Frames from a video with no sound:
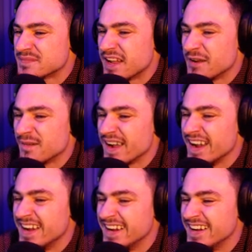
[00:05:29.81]
anyway.
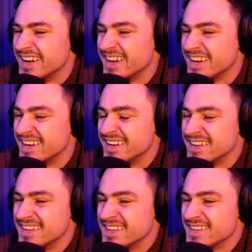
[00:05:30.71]

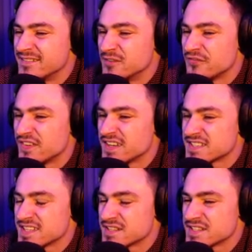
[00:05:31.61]
We'll finish
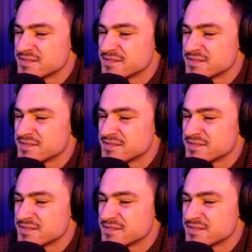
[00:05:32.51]
this.